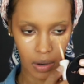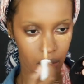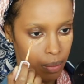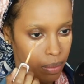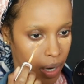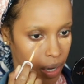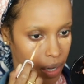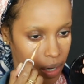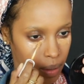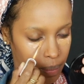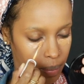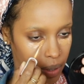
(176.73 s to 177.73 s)
or brighten
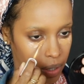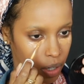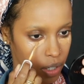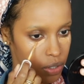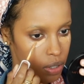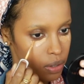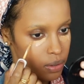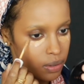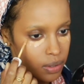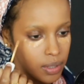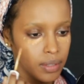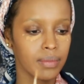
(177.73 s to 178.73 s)
up my dark circles.